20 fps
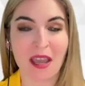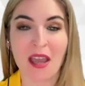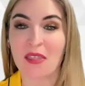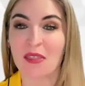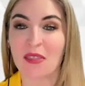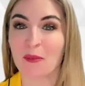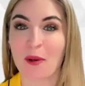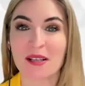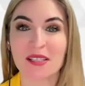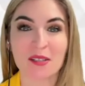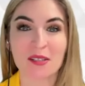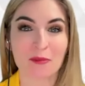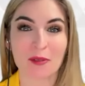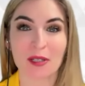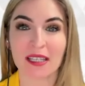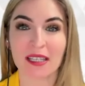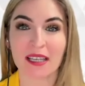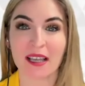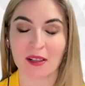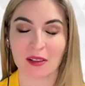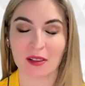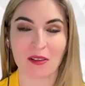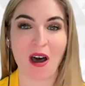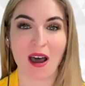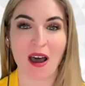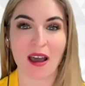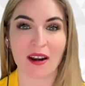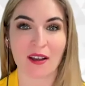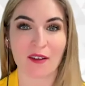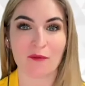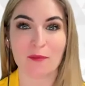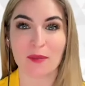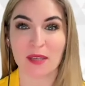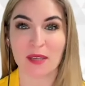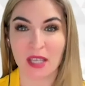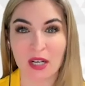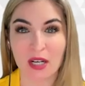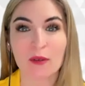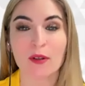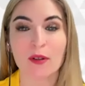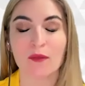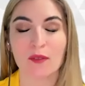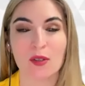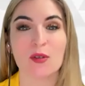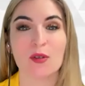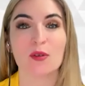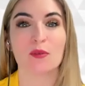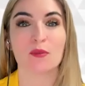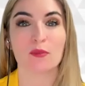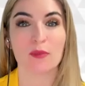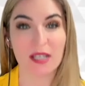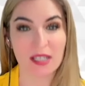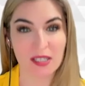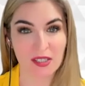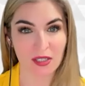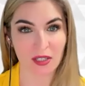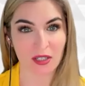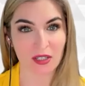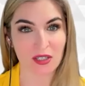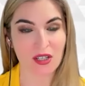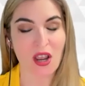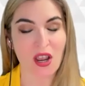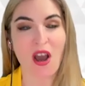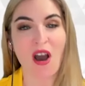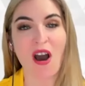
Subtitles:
there wasn't really a lot of peer-reviewed research